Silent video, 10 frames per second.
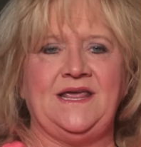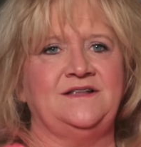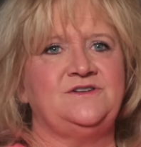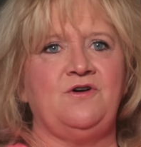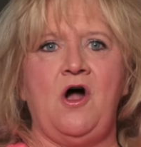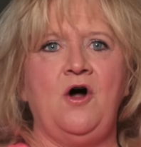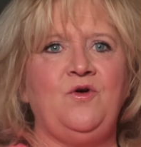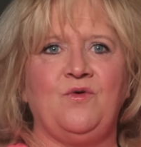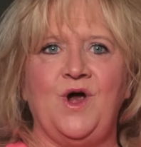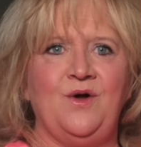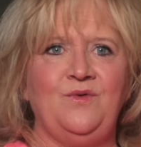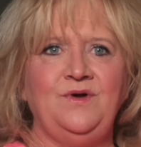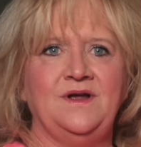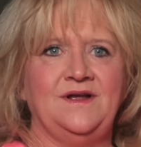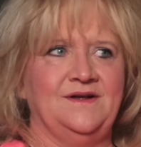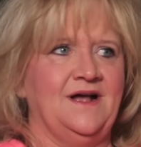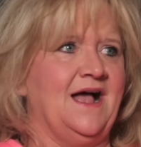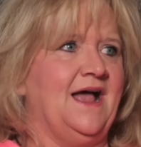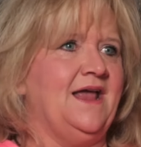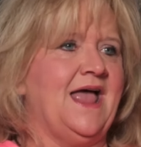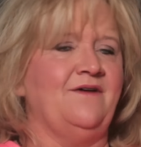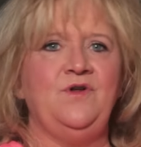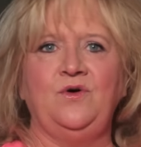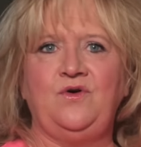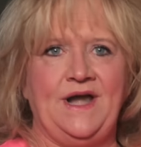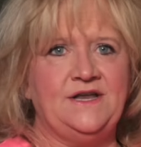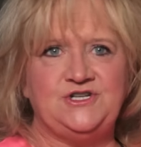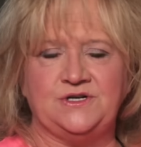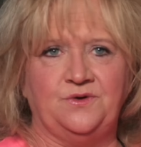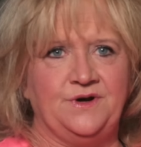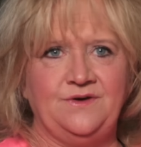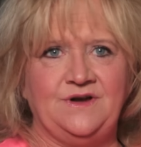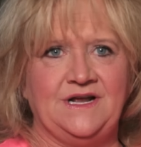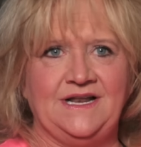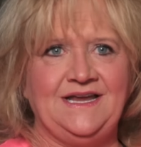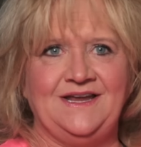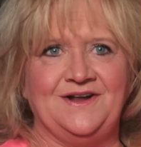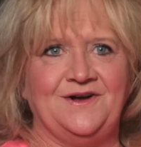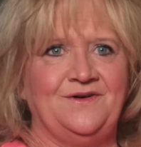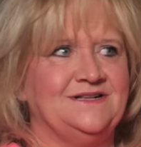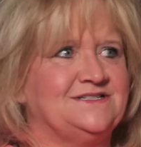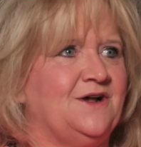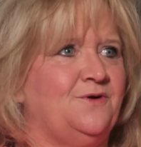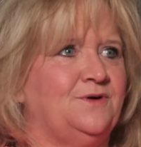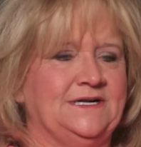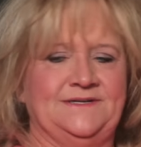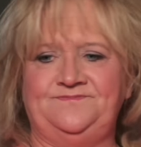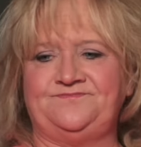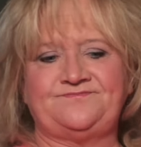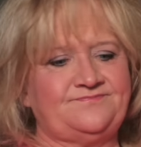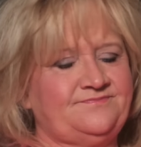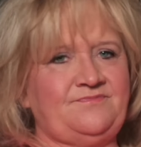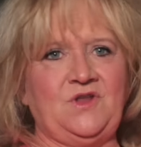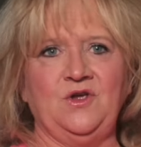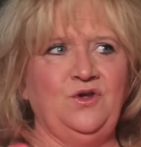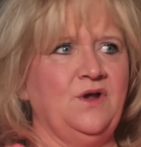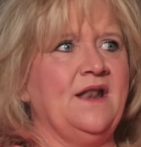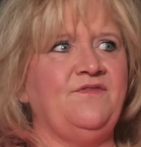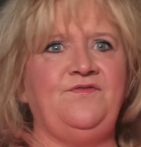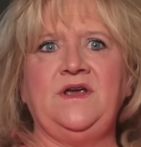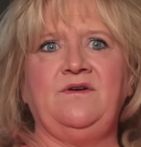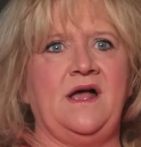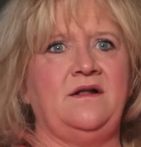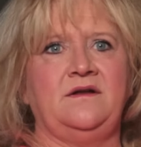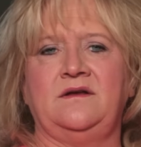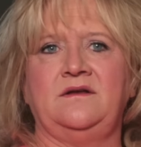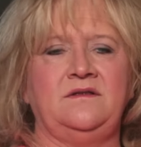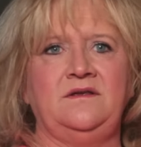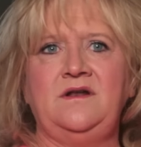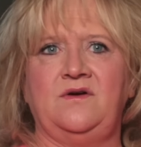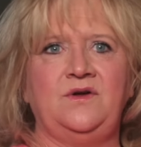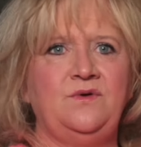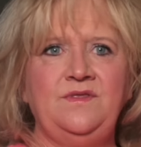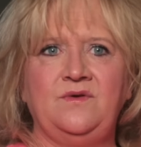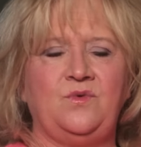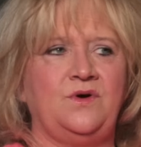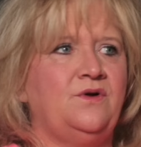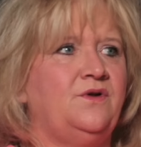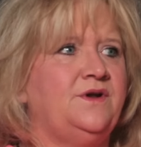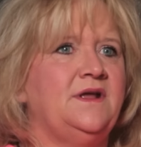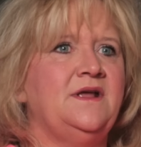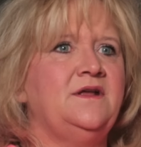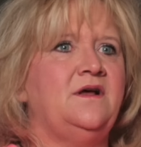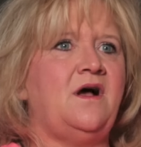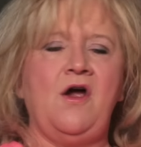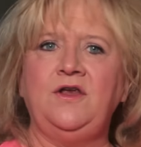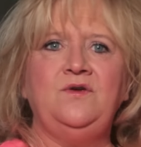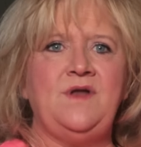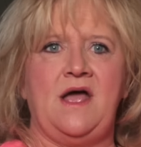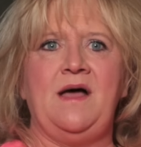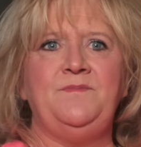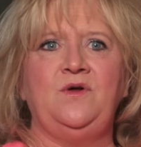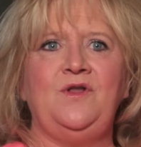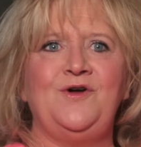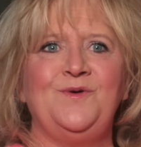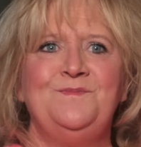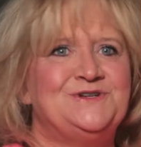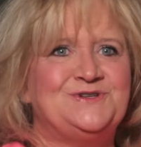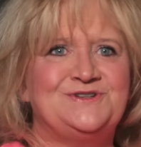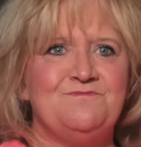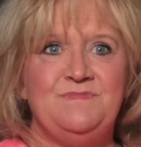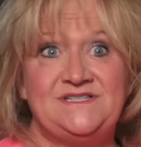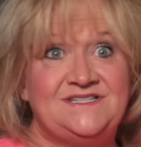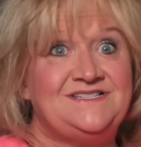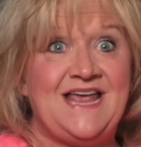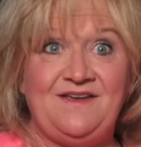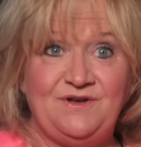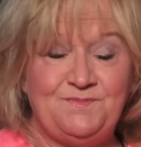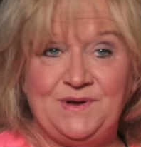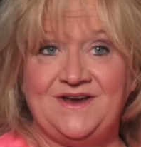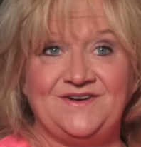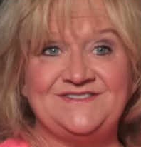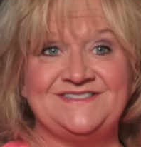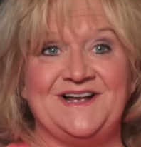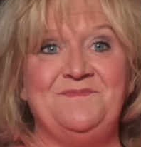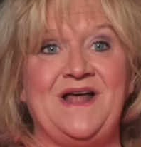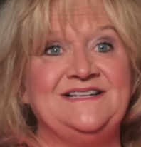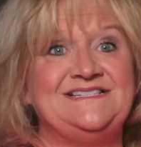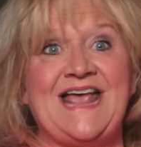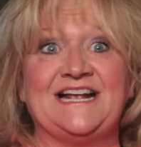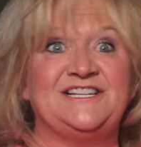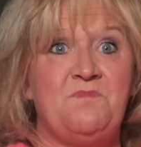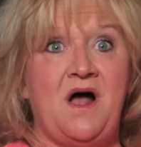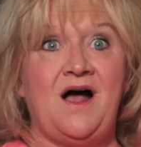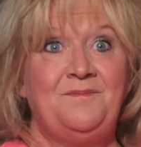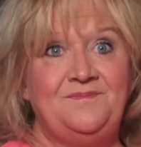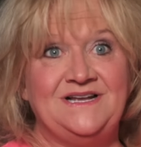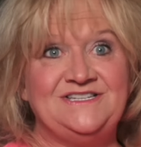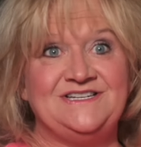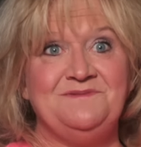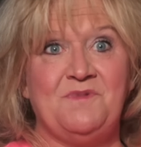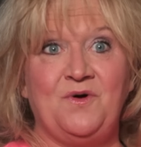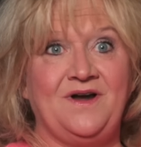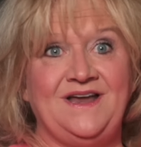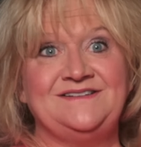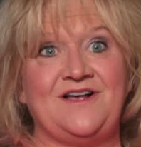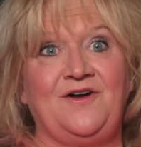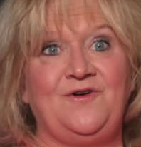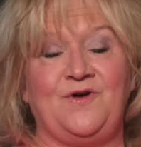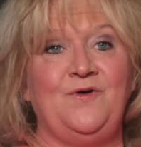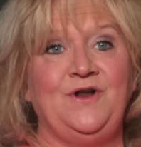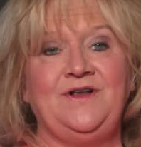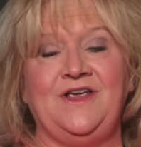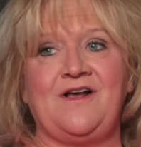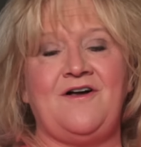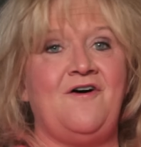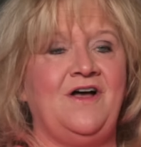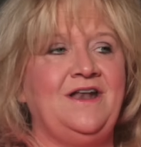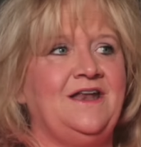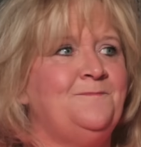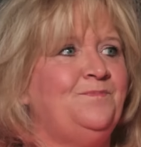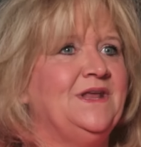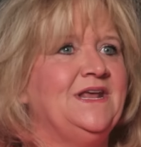kids are all grown. I have no grandchildren, really, you know, and so you got to figure out, you know, who in the world are you now? I'm no longer Miss, Missus David Pierce. I'm not Zach's mom much anymore. He's all grown and you know, gone. And